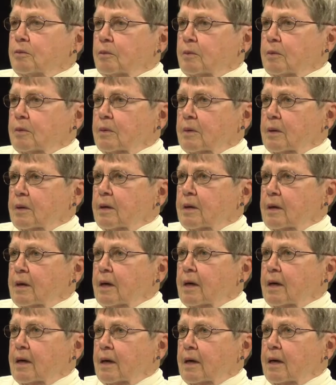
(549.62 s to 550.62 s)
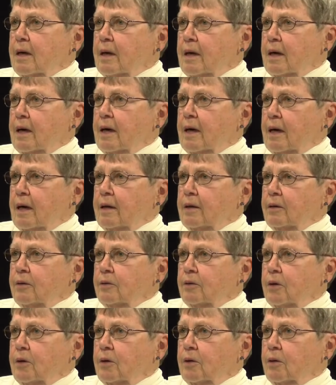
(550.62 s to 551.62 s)
voting. Outcomes. I
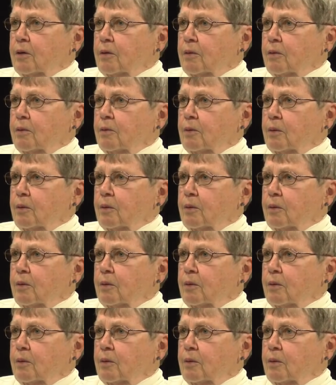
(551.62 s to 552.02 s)
don't know,